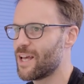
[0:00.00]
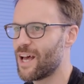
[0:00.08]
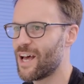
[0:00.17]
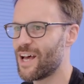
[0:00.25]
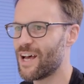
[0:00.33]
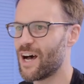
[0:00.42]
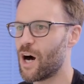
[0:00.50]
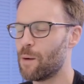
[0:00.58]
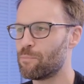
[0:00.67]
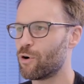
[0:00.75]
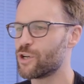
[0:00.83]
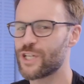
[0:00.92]
uh, our
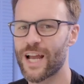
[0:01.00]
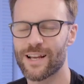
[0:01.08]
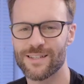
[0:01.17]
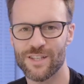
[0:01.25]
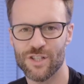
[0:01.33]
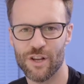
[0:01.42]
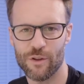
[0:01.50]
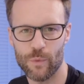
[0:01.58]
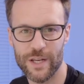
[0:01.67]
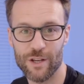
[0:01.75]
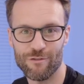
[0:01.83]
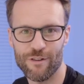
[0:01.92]
projects so that we
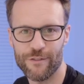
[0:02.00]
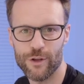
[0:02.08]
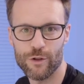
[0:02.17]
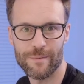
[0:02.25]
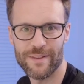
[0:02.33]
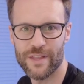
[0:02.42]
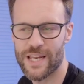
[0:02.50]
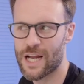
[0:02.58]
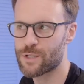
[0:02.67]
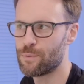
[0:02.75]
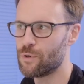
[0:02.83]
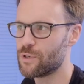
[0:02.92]
can review them in the
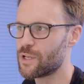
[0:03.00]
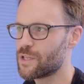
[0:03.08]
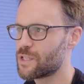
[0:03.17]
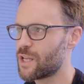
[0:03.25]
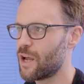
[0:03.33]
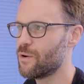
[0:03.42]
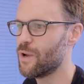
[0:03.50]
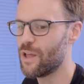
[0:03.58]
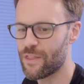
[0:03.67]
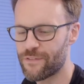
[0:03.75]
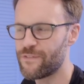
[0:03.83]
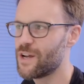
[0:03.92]
dashboard. So
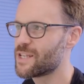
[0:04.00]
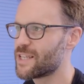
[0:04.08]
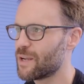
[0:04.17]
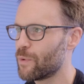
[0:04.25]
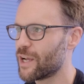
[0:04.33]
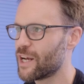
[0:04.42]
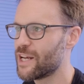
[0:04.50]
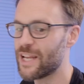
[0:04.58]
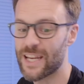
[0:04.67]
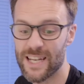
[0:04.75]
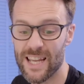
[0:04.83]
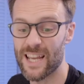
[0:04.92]
the first thing we're going to
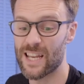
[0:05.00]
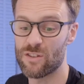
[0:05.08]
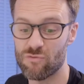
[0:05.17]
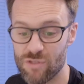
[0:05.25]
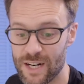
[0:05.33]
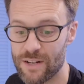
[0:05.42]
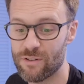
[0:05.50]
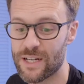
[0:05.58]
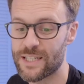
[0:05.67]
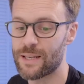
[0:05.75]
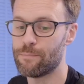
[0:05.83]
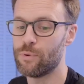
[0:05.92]
need is really, really
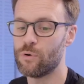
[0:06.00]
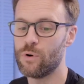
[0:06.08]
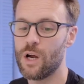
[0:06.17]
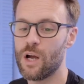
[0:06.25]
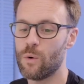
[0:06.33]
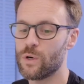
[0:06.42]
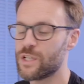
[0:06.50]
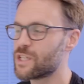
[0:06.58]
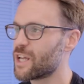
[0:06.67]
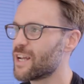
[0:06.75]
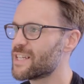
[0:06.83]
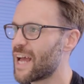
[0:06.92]
simple. We're
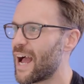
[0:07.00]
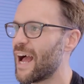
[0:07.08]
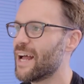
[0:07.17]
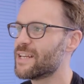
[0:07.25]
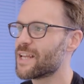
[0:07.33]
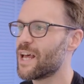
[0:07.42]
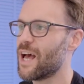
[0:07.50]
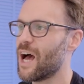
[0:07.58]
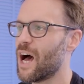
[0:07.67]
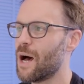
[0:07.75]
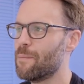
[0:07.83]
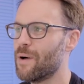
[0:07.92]
just going to add
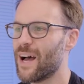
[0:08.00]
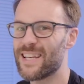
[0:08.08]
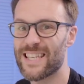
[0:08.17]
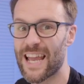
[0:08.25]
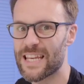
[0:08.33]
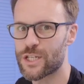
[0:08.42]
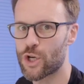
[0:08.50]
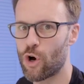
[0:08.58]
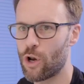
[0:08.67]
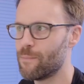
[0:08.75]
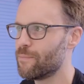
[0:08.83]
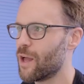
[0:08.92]
um, a date
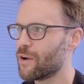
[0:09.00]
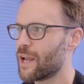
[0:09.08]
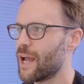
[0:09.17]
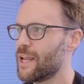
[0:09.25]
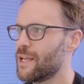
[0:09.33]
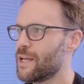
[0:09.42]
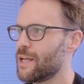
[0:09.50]
column, okay?